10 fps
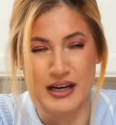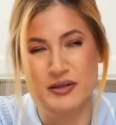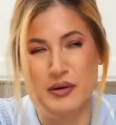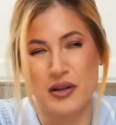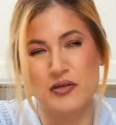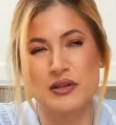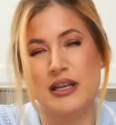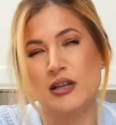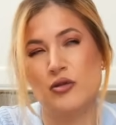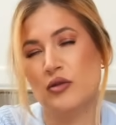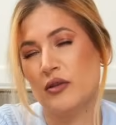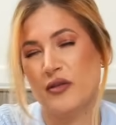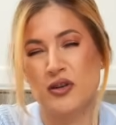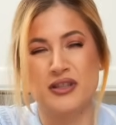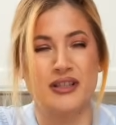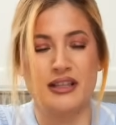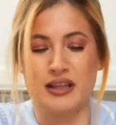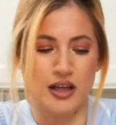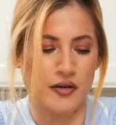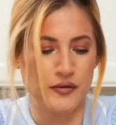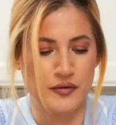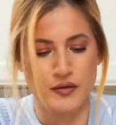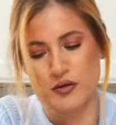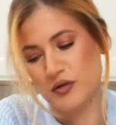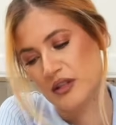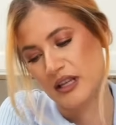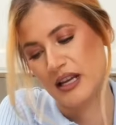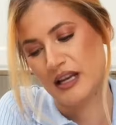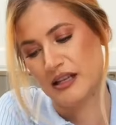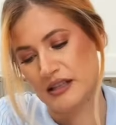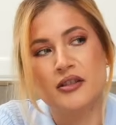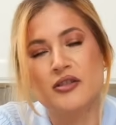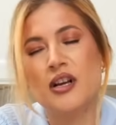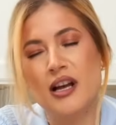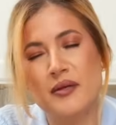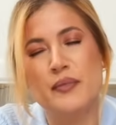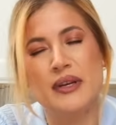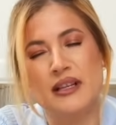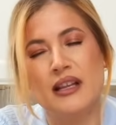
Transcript: It's one of those like universally loved foods, and there's gotta be